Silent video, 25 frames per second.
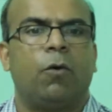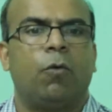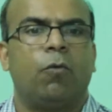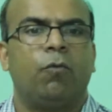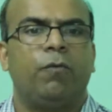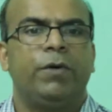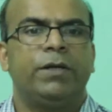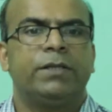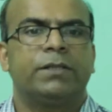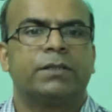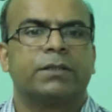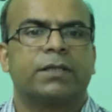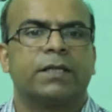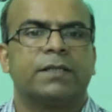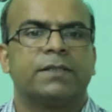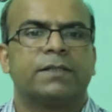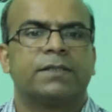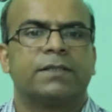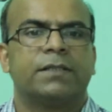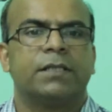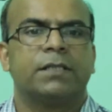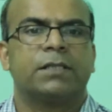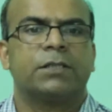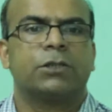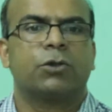which
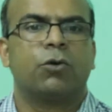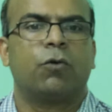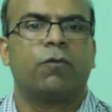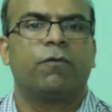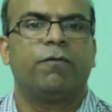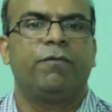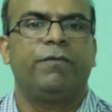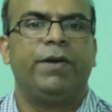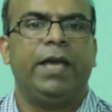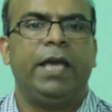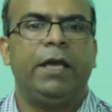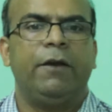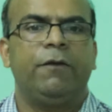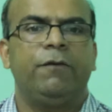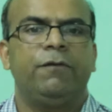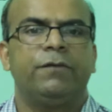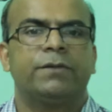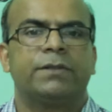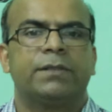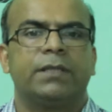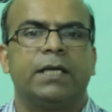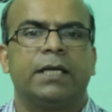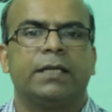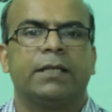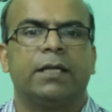consists of
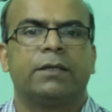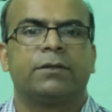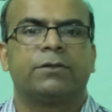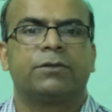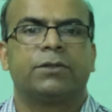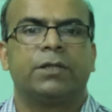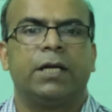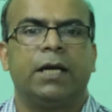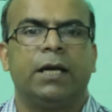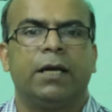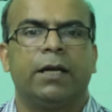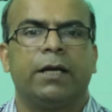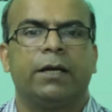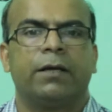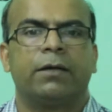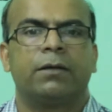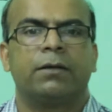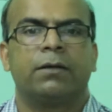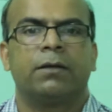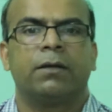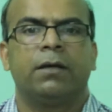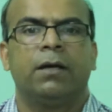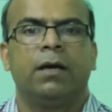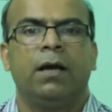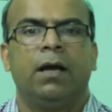waves in the
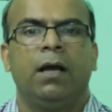trailer,